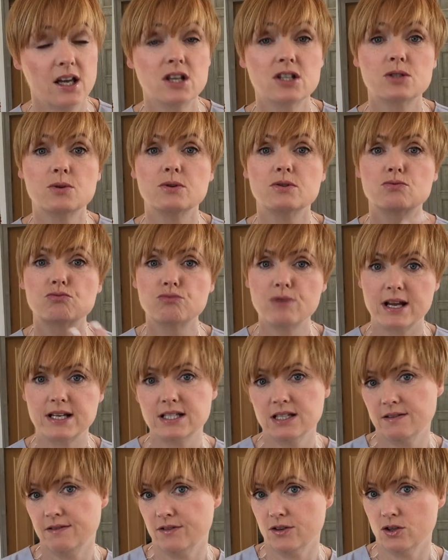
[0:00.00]
So it's
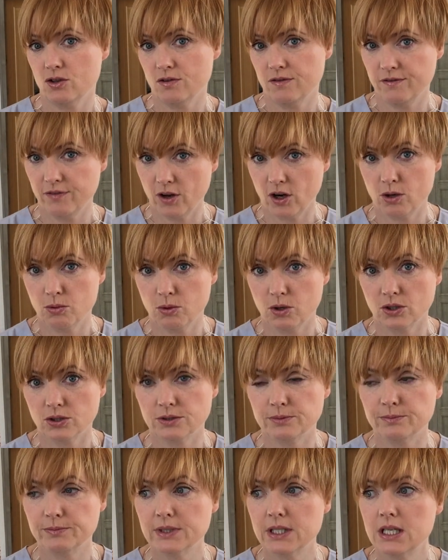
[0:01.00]
ready for your
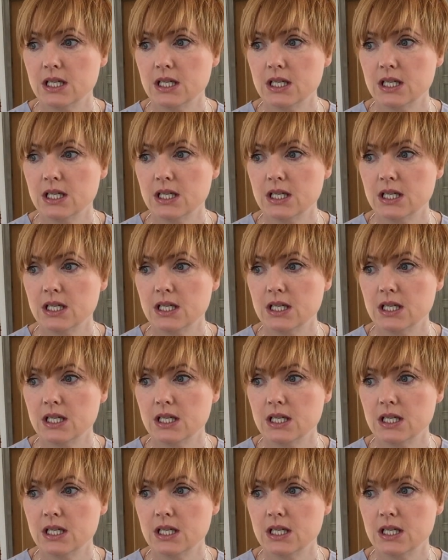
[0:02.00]
follow-on.